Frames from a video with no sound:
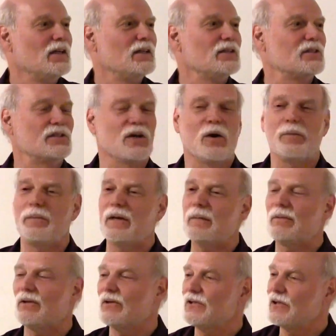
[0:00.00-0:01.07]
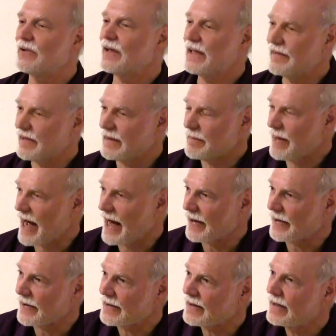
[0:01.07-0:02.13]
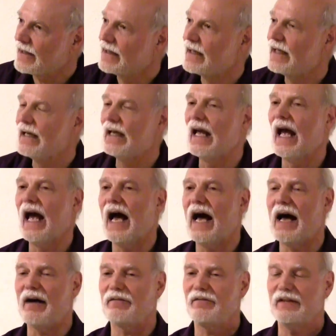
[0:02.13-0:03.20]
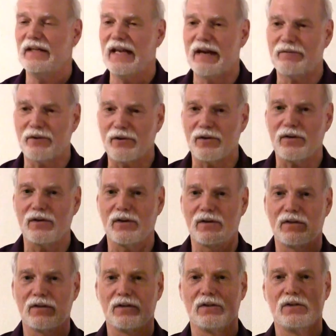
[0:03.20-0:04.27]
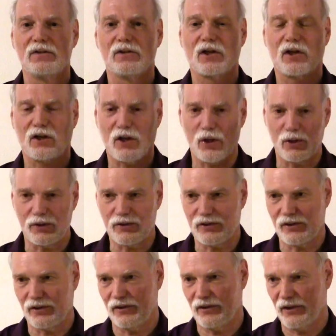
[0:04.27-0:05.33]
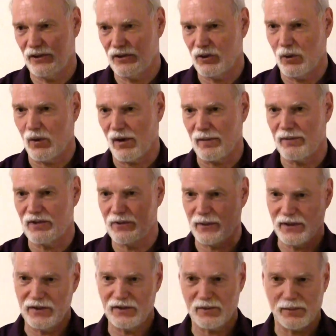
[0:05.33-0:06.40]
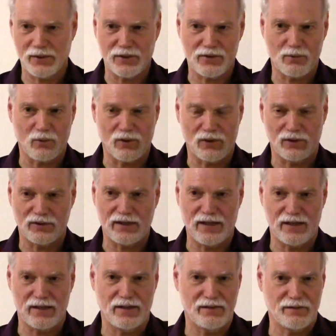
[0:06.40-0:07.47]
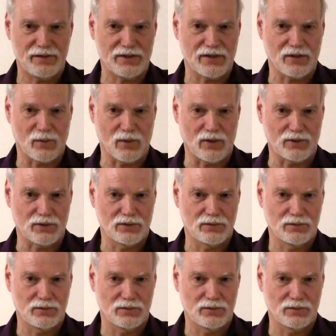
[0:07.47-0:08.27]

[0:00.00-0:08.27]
part. So people who do leaving pattern have never closed the door between the spirit world and the physical world.